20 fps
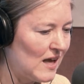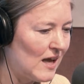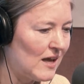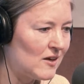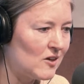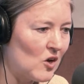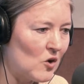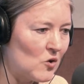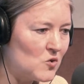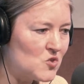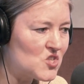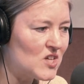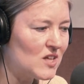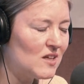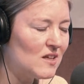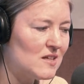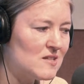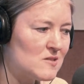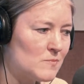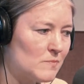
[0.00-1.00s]
And
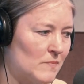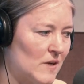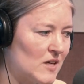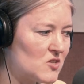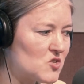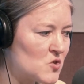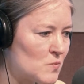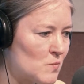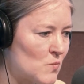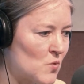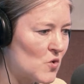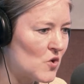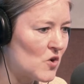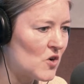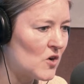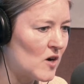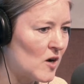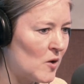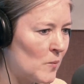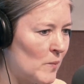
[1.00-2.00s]
coaching is much
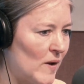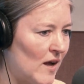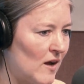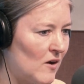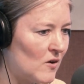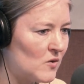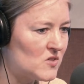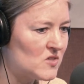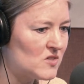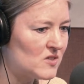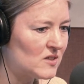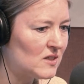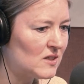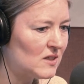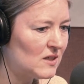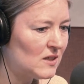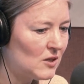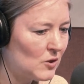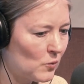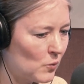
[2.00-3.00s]
more about
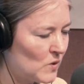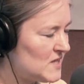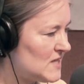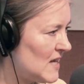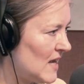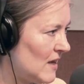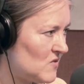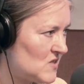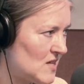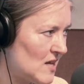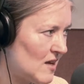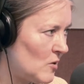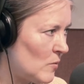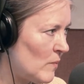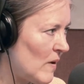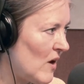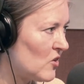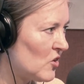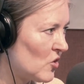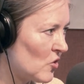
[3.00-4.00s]
what Dave said
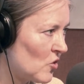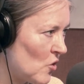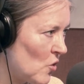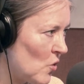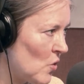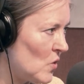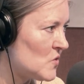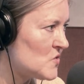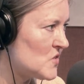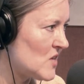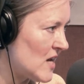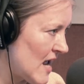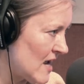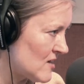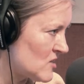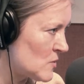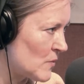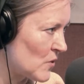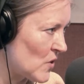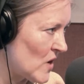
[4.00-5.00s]
about your goals and
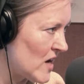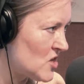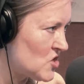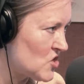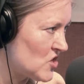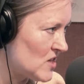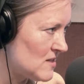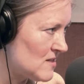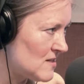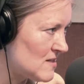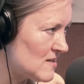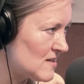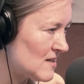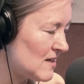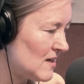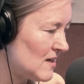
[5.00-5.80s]
aspirations.